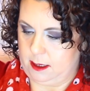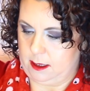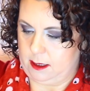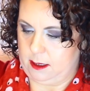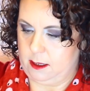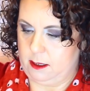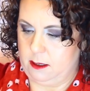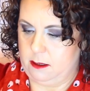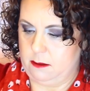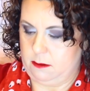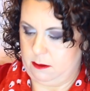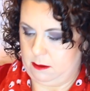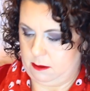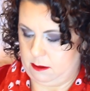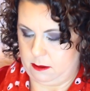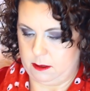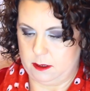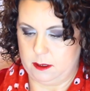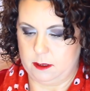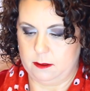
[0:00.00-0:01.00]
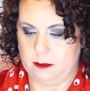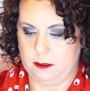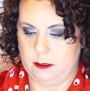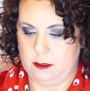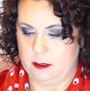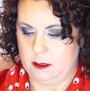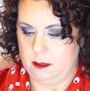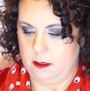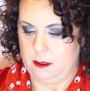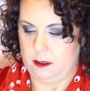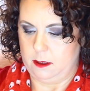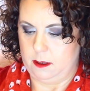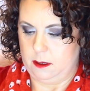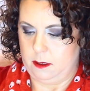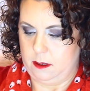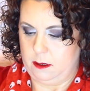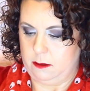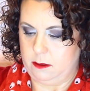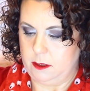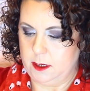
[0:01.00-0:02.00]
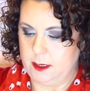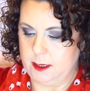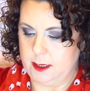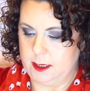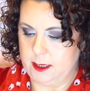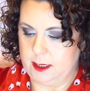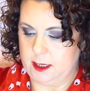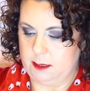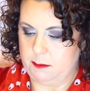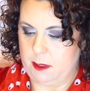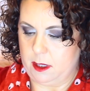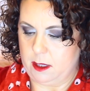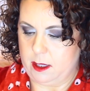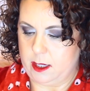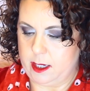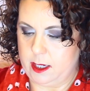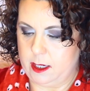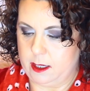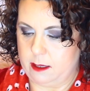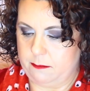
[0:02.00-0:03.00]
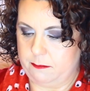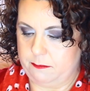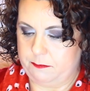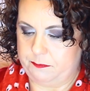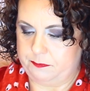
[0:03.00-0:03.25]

it though. What does it smell like?